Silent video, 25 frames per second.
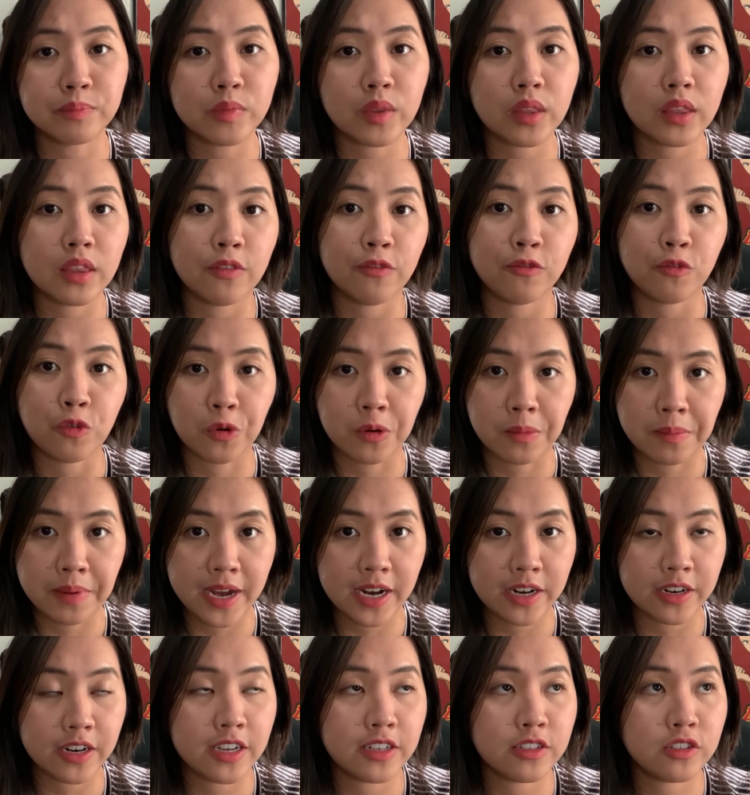the
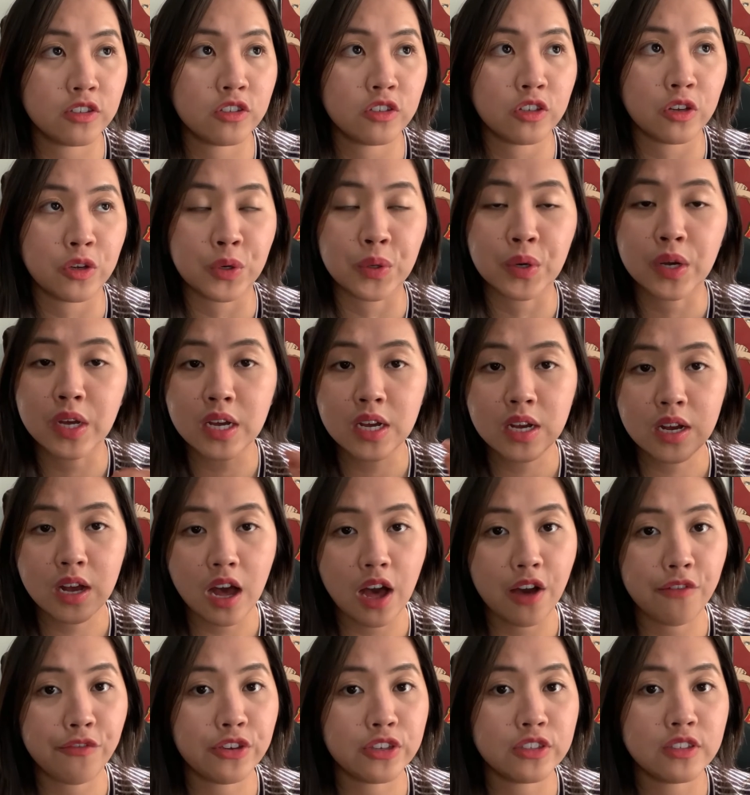forbearance. So
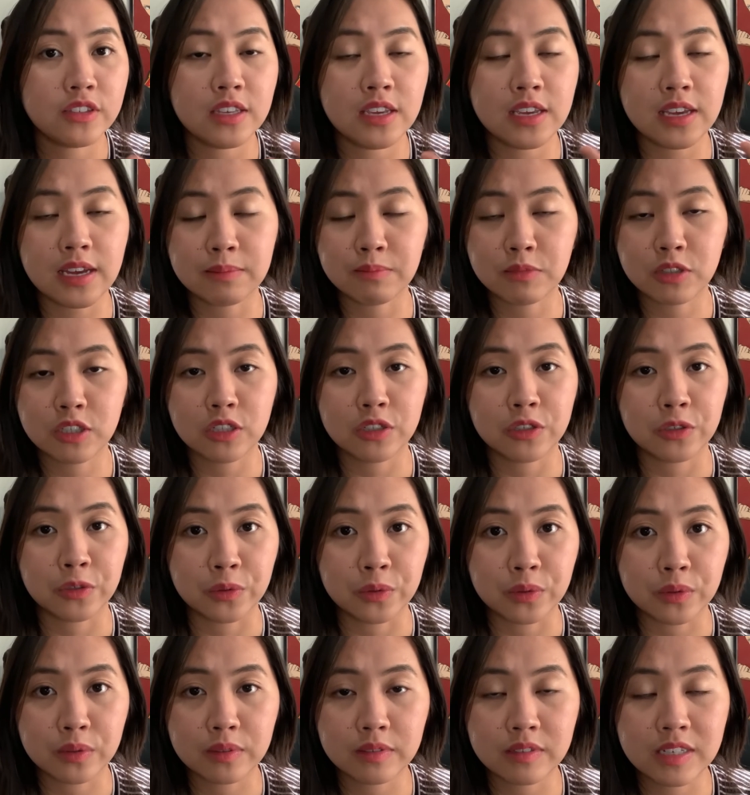obviously I'm
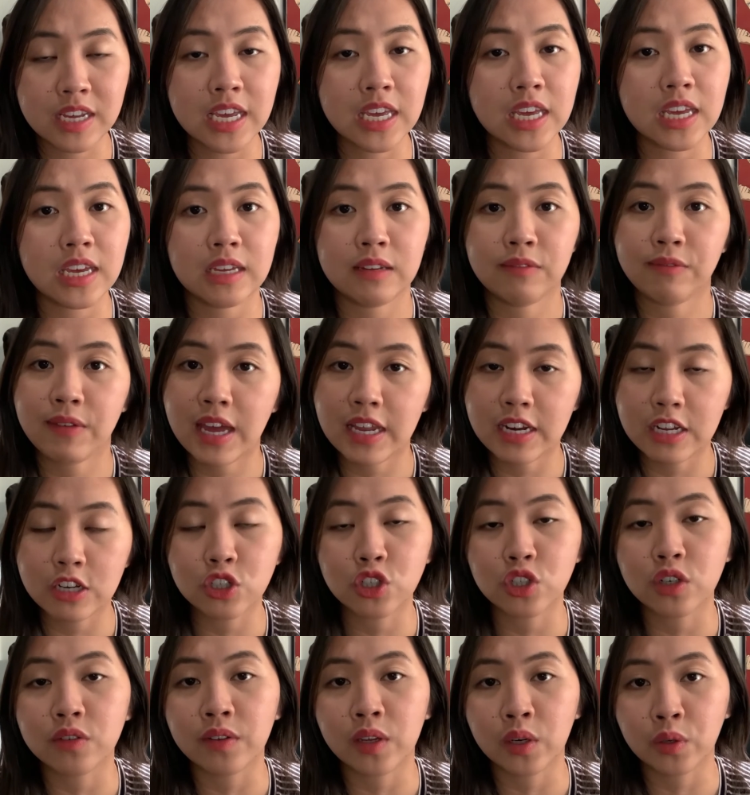still taking
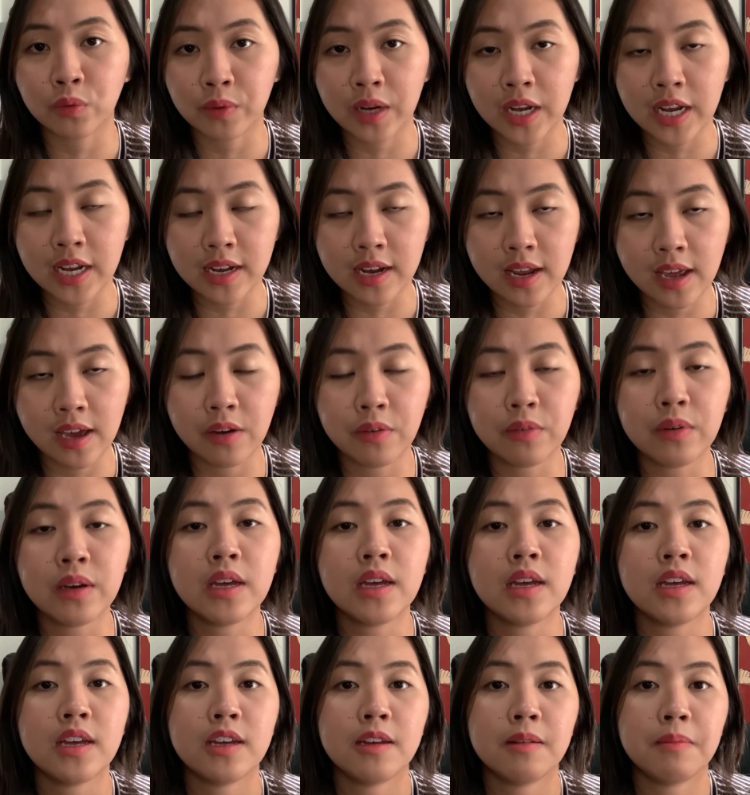advantage of it right now.
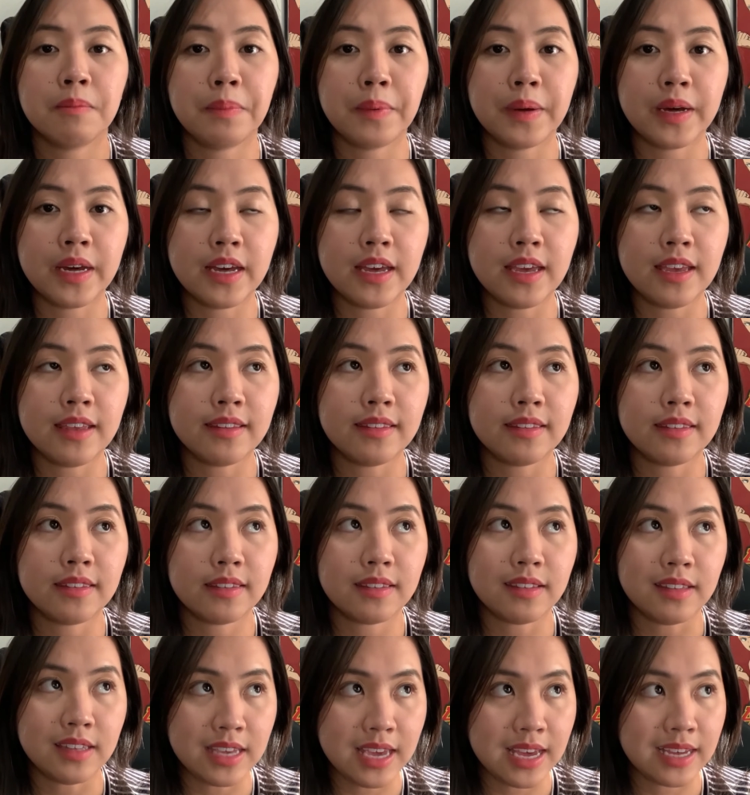But
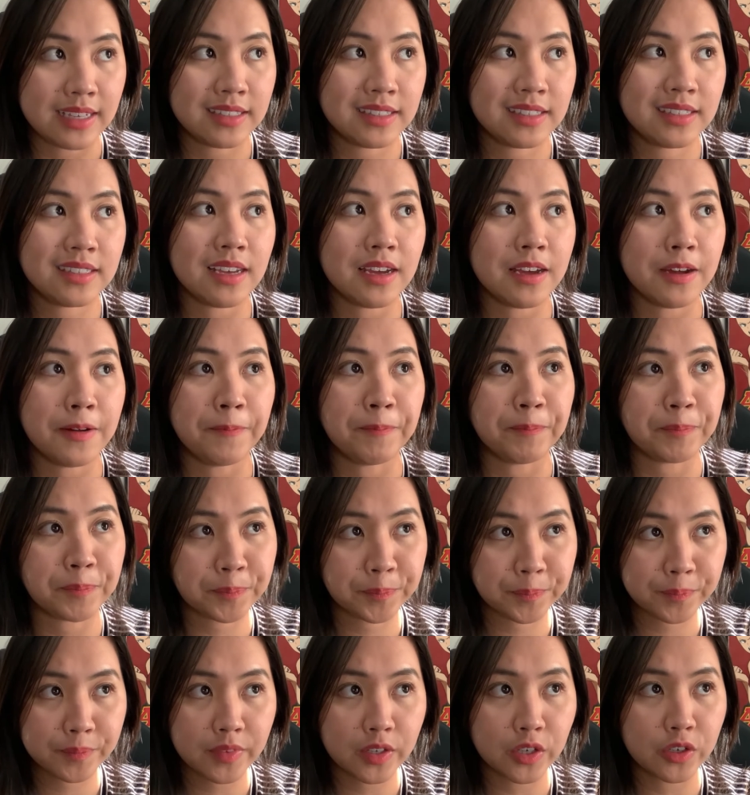yes,
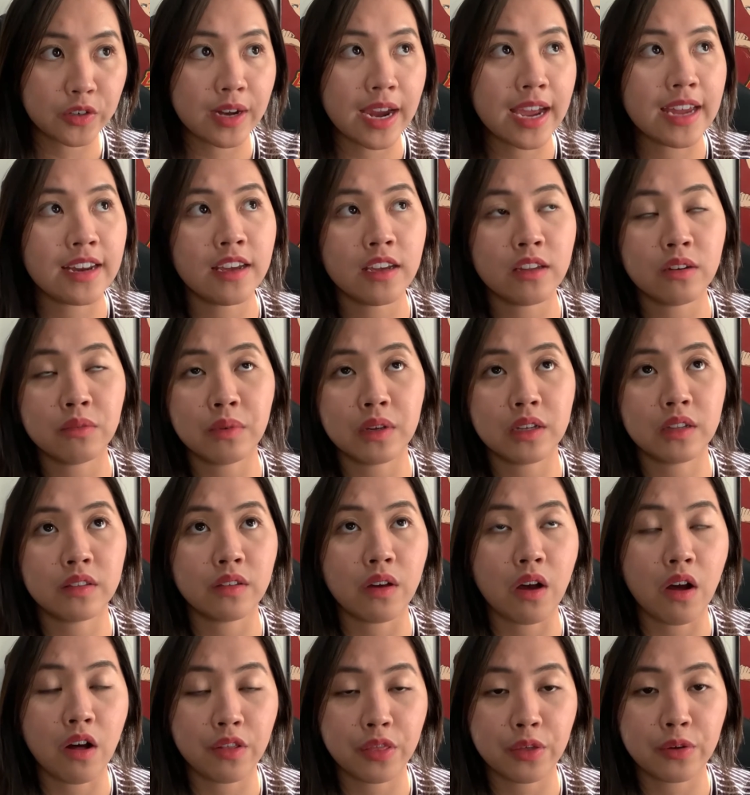granted, with
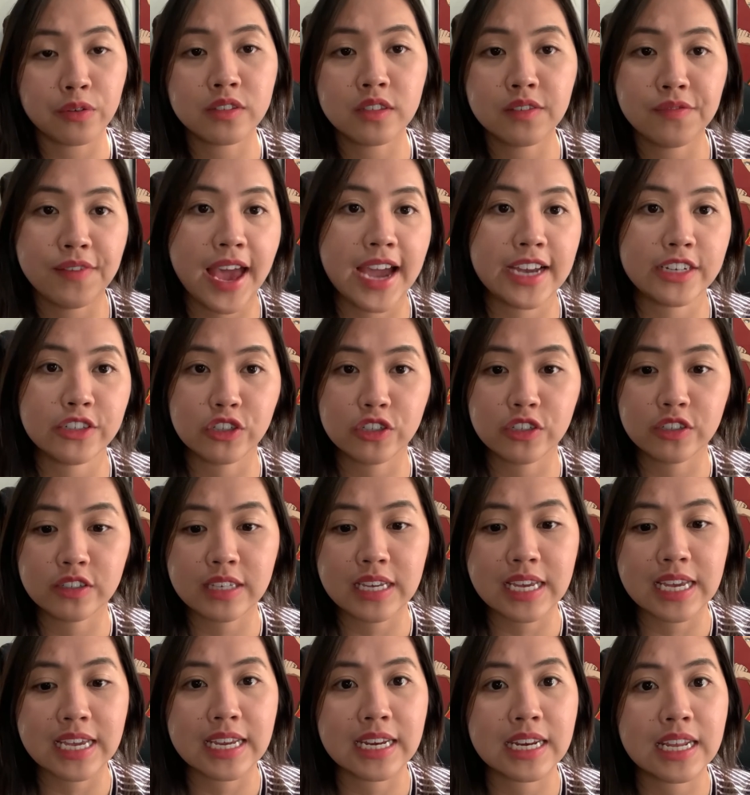all those factors
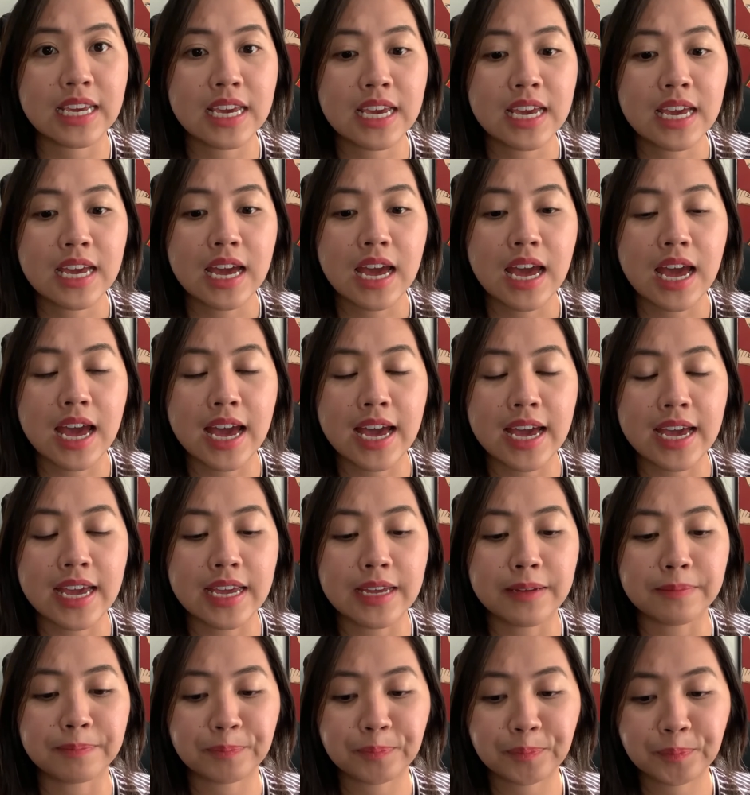in,
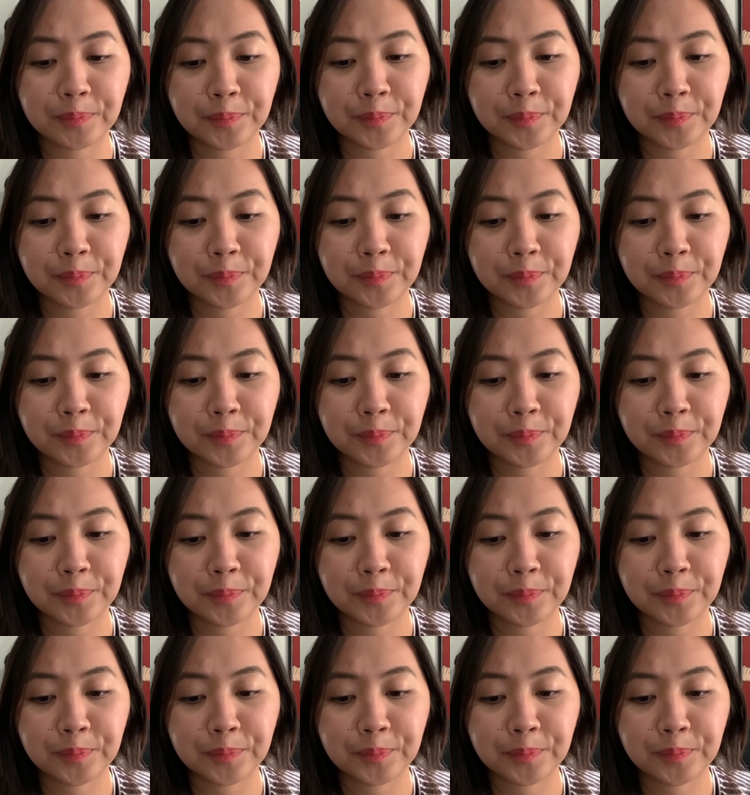I